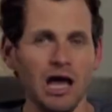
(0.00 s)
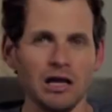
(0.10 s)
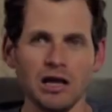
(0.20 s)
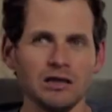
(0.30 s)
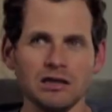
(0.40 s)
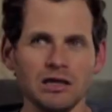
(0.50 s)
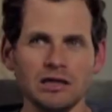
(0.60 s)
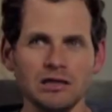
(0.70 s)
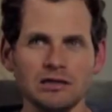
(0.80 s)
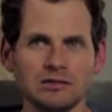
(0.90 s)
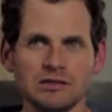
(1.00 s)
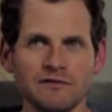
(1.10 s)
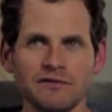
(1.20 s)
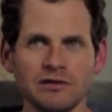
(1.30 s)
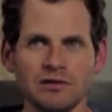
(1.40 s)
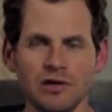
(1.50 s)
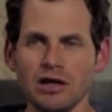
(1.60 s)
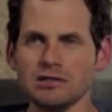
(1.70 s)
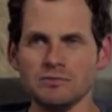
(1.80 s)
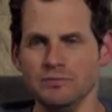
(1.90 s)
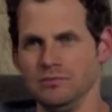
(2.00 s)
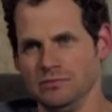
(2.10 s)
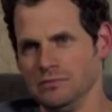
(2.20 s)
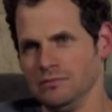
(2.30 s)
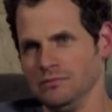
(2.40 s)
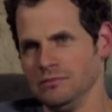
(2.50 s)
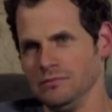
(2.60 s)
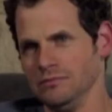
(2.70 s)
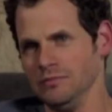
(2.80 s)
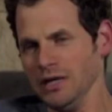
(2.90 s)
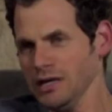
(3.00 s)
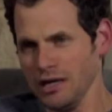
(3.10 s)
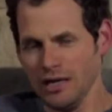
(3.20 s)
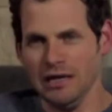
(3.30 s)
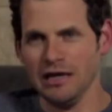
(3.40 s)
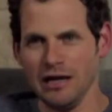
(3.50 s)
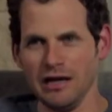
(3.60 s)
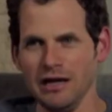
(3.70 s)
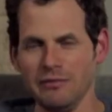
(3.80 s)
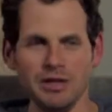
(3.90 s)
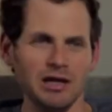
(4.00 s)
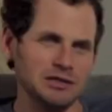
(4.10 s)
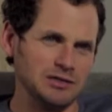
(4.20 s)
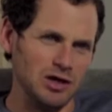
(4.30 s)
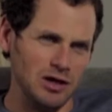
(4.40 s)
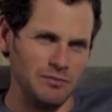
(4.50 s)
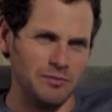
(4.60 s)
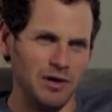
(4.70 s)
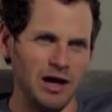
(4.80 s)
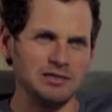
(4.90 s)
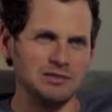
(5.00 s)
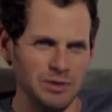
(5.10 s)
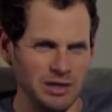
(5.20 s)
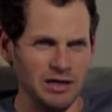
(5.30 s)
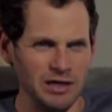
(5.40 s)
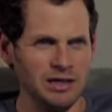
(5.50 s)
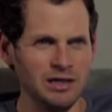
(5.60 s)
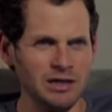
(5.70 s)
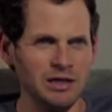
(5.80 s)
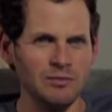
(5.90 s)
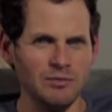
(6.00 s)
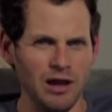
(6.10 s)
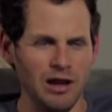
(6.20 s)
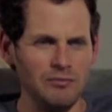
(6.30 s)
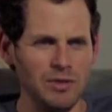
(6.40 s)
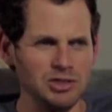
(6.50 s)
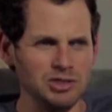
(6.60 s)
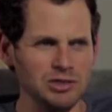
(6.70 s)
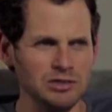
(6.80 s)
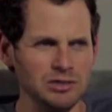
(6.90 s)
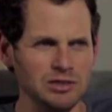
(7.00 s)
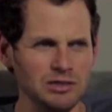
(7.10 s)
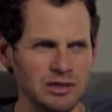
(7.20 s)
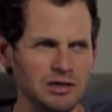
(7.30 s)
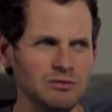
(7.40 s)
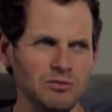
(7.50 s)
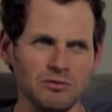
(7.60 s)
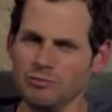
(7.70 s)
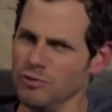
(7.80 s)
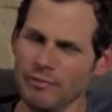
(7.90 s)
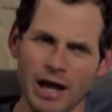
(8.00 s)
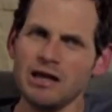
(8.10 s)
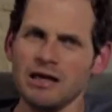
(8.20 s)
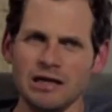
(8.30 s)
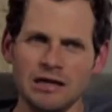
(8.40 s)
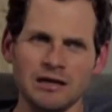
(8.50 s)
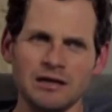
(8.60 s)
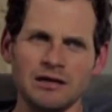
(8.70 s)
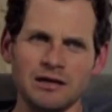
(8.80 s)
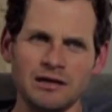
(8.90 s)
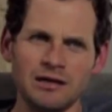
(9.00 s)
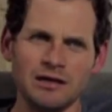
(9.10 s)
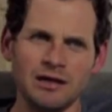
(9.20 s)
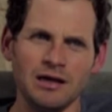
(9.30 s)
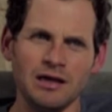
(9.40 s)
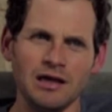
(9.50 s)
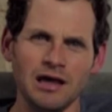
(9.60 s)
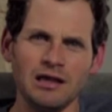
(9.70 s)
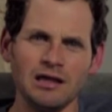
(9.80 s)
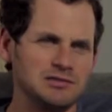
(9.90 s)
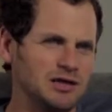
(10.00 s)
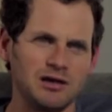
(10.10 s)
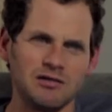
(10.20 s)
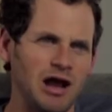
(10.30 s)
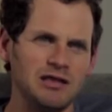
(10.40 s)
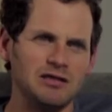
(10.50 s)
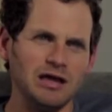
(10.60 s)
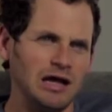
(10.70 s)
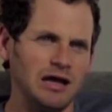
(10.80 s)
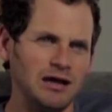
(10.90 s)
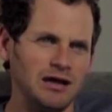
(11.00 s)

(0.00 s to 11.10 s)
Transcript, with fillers: I don't think he's ever not been a geek. I, I mean, I didn't know him prior to being a geek, but I imagine that he will remain a geek. And that's a great thing.